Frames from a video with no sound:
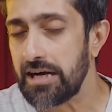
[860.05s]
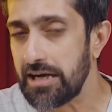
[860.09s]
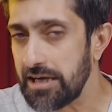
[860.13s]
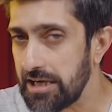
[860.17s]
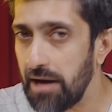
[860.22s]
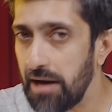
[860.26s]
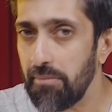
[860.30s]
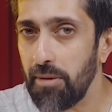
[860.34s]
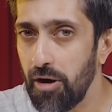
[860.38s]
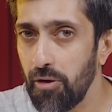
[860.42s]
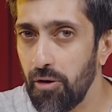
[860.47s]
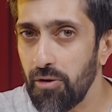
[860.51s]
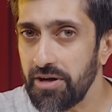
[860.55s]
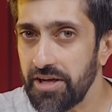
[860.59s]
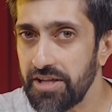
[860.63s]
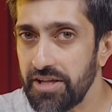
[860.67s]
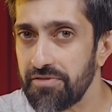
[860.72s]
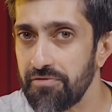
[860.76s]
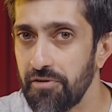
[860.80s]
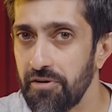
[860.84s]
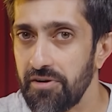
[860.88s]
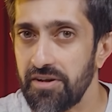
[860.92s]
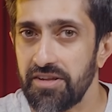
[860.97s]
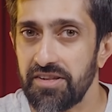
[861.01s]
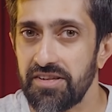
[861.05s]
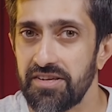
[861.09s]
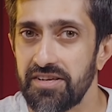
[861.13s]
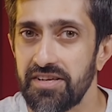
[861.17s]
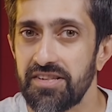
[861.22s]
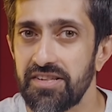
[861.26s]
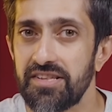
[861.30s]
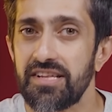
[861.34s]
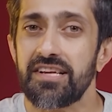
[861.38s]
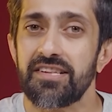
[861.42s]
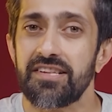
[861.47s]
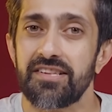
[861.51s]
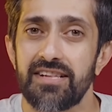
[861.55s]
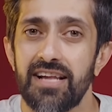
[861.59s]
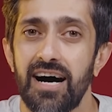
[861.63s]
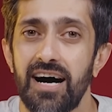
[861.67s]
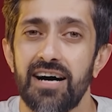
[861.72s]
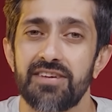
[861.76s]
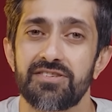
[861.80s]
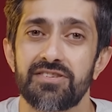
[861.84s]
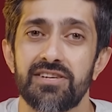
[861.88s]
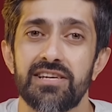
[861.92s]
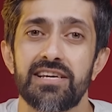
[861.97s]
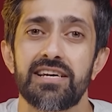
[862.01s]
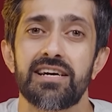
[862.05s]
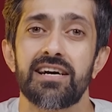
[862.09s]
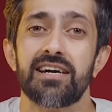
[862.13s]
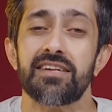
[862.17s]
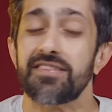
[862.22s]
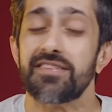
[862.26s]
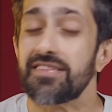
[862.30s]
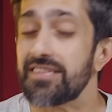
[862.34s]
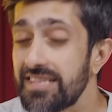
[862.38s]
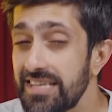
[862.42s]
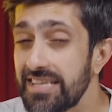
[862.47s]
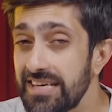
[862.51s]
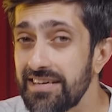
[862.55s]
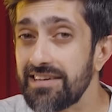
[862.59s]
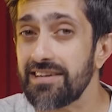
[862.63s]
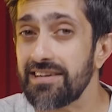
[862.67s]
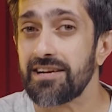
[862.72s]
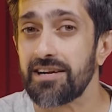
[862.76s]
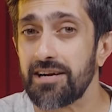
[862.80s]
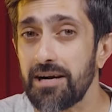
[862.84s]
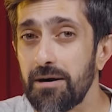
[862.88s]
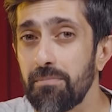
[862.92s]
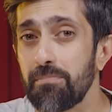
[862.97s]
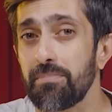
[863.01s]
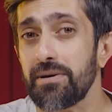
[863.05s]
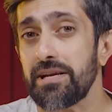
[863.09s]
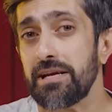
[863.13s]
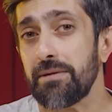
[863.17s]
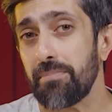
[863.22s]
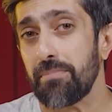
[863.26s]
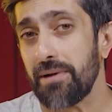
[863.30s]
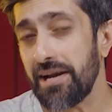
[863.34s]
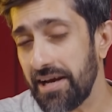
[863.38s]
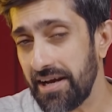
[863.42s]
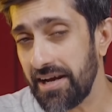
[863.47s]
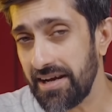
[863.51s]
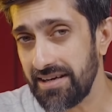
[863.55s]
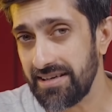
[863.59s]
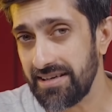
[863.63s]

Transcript: Kama Holdings, for instance, is largely a single company play.